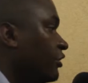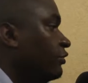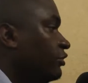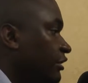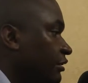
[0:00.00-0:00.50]
and
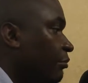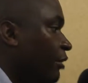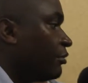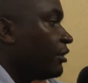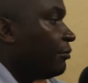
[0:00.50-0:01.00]
it's not just
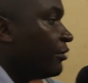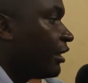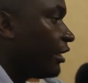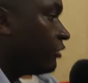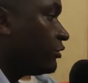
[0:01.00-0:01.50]
about becoming a
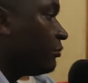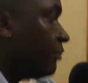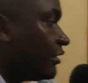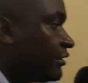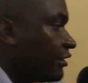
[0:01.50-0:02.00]
head honcho
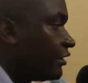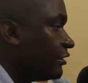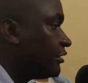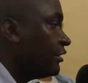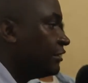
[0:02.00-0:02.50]

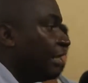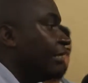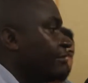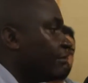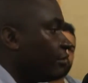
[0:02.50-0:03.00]
ambassador, it's
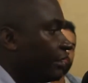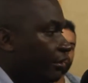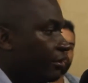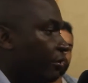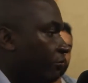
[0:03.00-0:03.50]
anything,
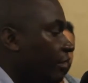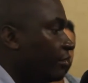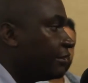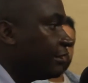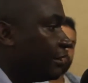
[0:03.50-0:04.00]
getting a
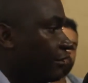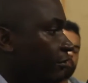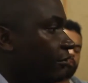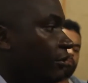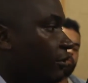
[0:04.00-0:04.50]
record
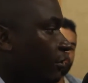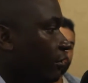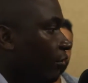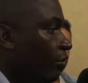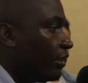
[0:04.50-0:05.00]
deal
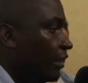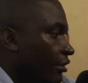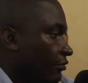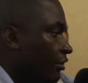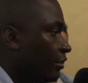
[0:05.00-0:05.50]
or
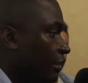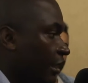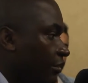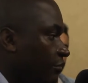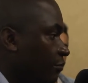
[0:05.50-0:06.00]
getting
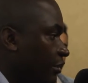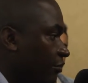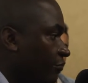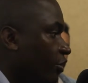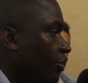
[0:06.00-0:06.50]
recognized or
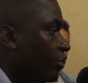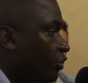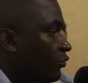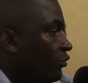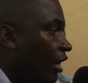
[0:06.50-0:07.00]
whatever.
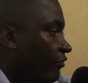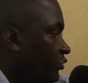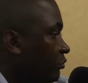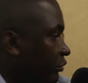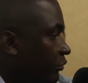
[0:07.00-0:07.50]
You have
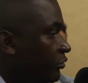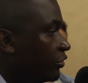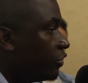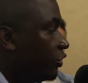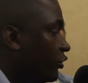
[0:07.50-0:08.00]
to
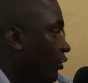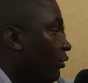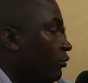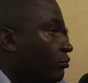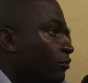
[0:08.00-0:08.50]
build your
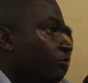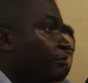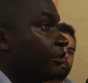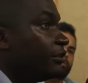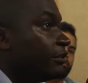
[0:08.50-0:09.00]
own
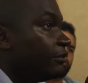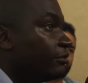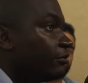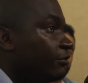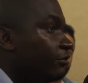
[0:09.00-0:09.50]
movement.